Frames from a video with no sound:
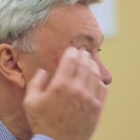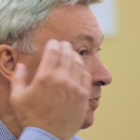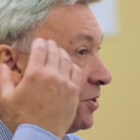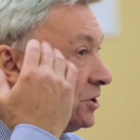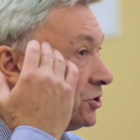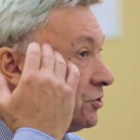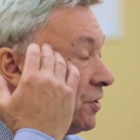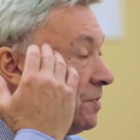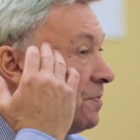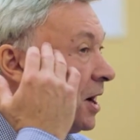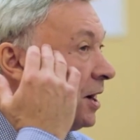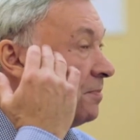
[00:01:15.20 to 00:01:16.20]
The picture
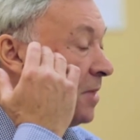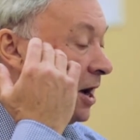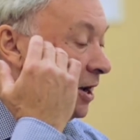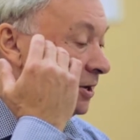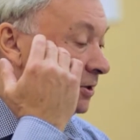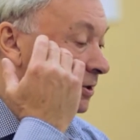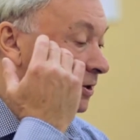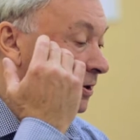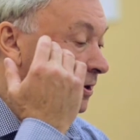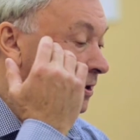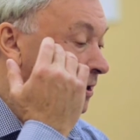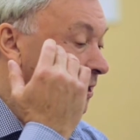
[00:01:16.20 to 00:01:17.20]
in my mind
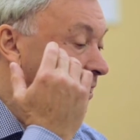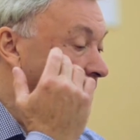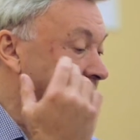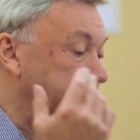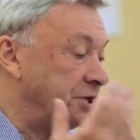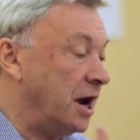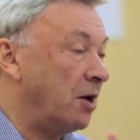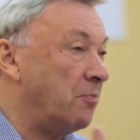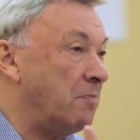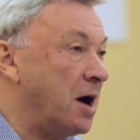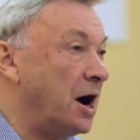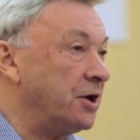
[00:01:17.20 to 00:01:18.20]
is now
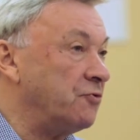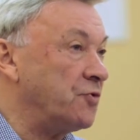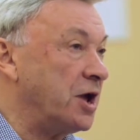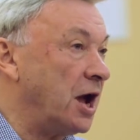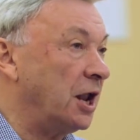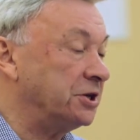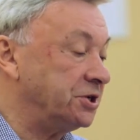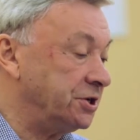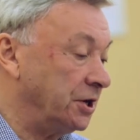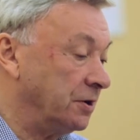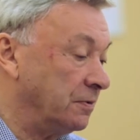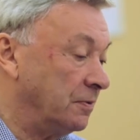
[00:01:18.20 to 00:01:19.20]
my
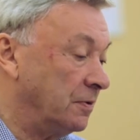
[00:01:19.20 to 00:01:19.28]
reality,